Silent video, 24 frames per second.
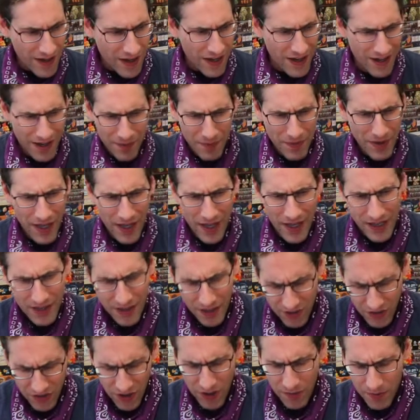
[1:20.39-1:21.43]
And
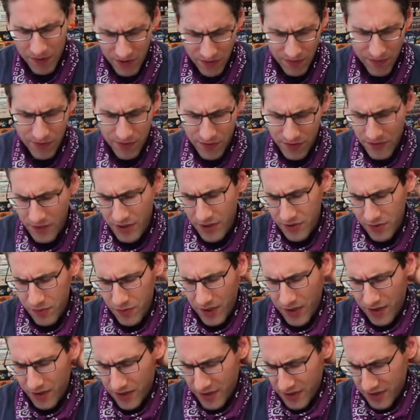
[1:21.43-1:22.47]
I'll talk about the rules as
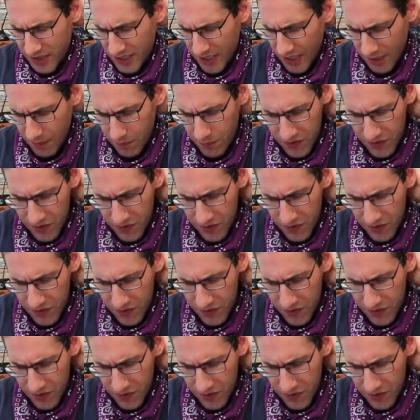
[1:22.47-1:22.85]
well in a second.